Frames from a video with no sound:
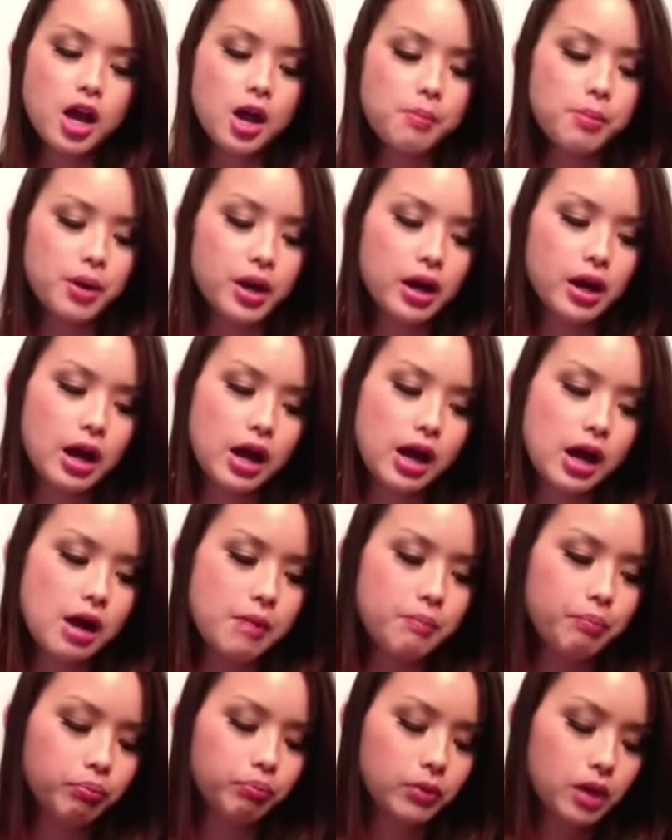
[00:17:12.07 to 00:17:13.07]
But
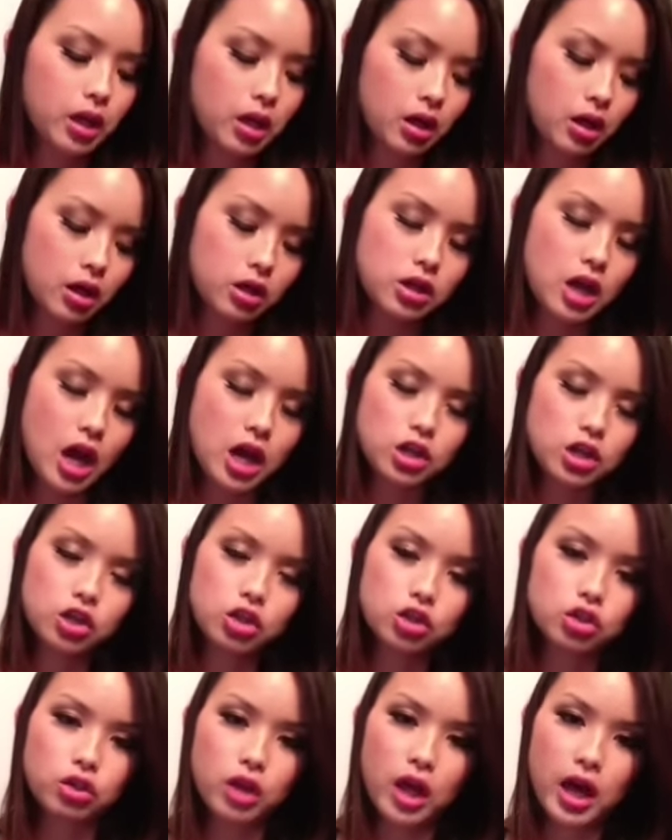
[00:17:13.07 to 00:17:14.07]
um, yeah, you
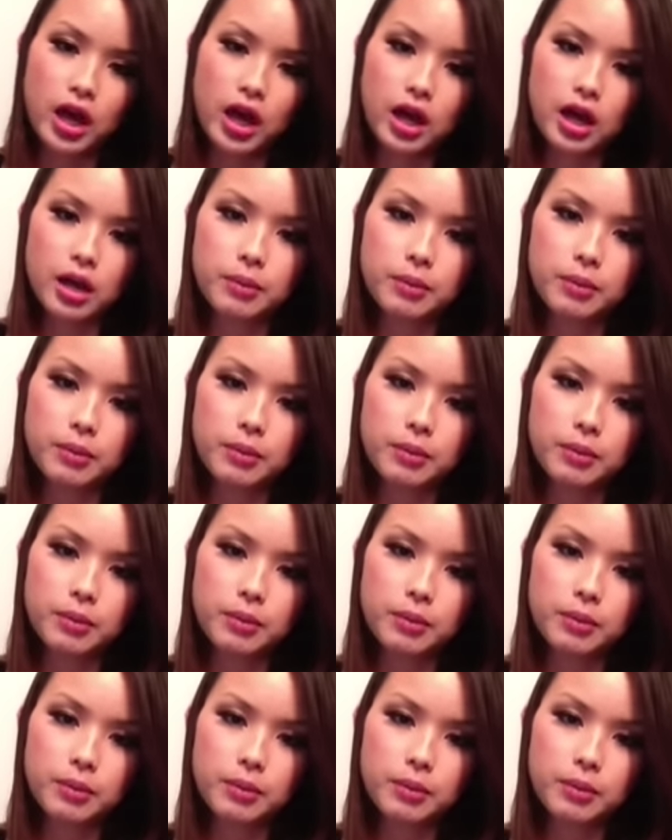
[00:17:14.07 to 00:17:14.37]
could do that.